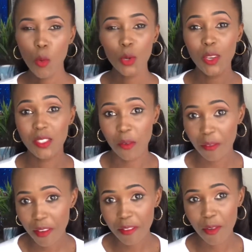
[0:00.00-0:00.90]
what was your
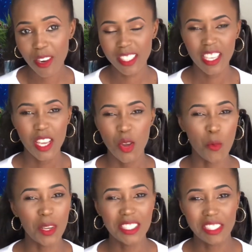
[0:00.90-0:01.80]
favorite,
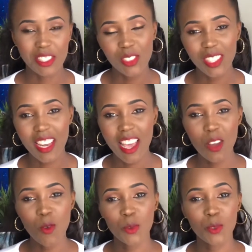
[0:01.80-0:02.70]
what didn't you
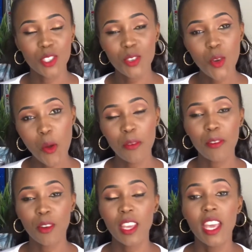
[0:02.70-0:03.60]
like, what would you go
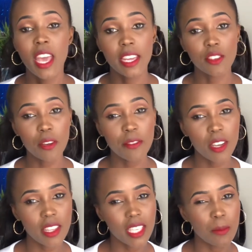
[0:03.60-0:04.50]
for. And don't
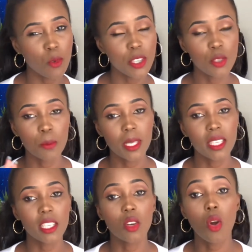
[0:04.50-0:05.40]
forget that I'm going to be
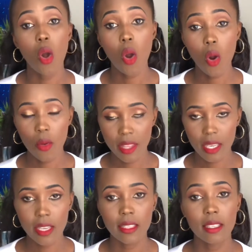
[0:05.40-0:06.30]
linking all the
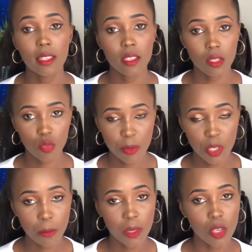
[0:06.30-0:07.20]
links in the
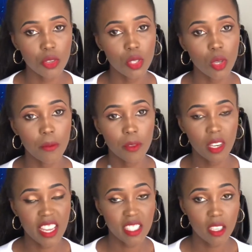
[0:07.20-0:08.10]
description below, so if you
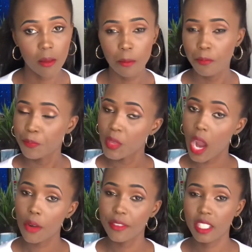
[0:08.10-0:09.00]
liked any
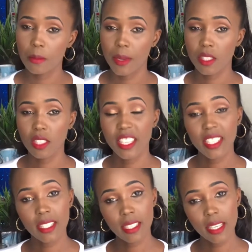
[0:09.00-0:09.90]
outfit in particular,
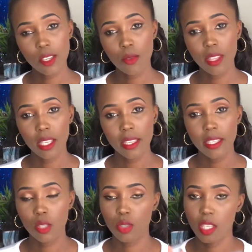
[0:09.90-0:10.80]
just click on the
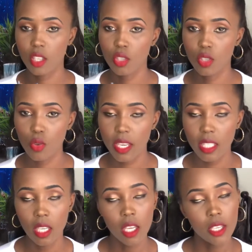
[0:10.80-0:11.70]
link. It will take you
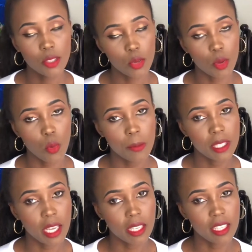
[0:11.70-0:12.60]
straight to the
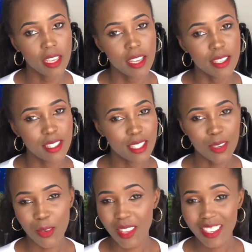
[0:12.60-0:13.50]
website.
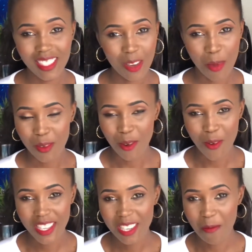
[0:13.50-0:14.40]
So thank you so much for
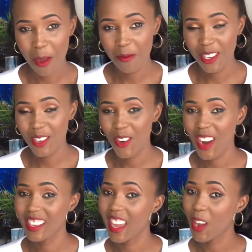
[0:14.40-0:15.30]
watching my video,
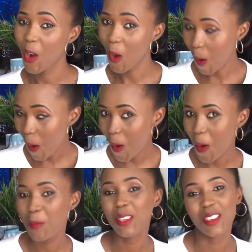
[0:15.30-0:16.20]
and I
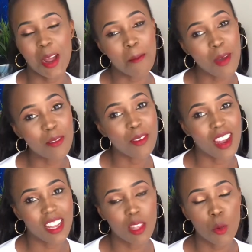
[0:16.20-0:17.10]
hope come back for
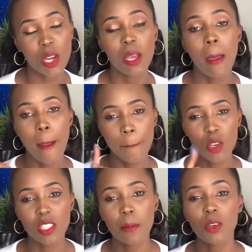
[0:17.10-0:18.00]
another one,
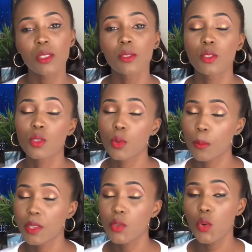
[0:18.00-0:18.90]
because I'm going to
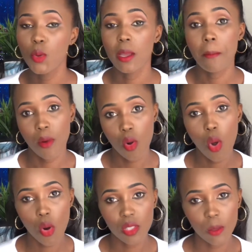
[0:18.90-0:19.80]
be doing more
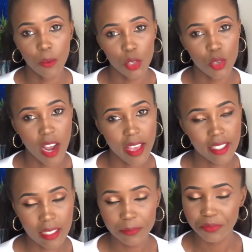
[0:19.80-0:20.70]
hauls for you
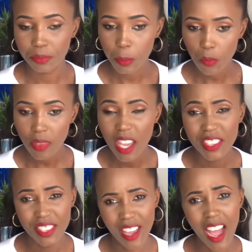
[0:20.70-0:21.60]
guys.
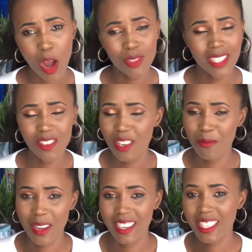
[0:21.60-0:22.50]
And yeah, I'll see you
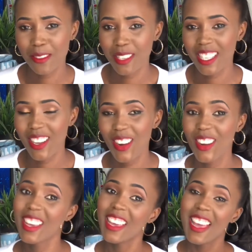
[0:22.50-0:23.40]
in my next video.
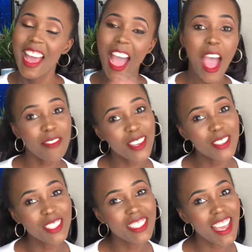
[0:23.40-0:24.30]
Have a
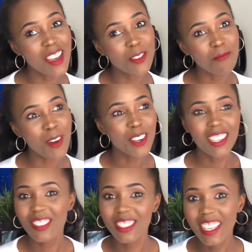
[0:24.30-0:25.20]
good day, good
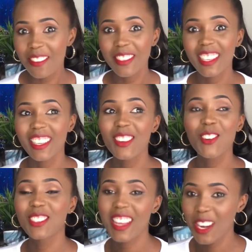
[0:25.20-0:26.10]
morning, good evening,
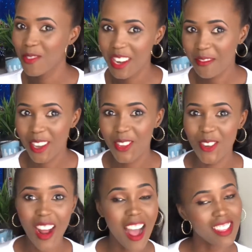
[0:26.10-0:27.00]
good night, wherever
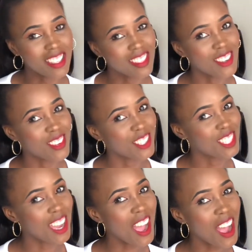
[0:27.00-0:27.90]
you are. So
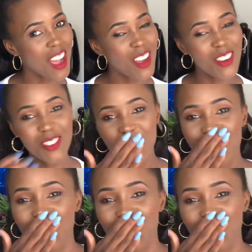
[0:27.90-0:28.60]
ciao.